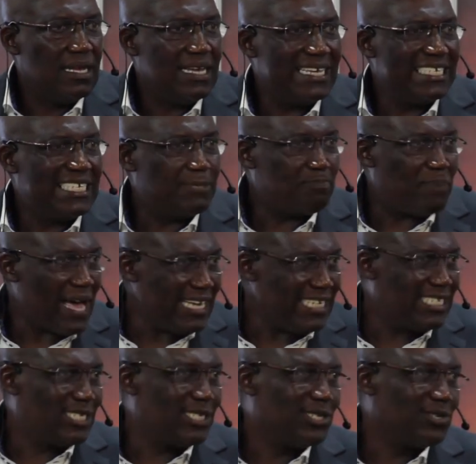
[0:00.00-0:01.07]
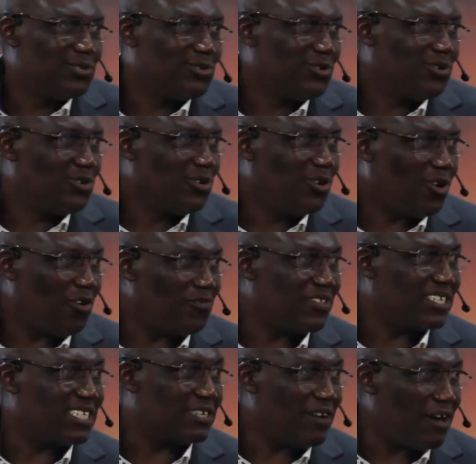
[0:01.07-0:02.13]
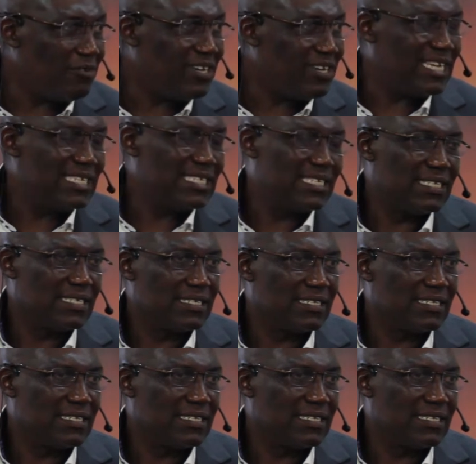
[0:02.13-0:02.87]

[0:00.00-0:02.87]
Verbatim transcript: in spite of the surroundings,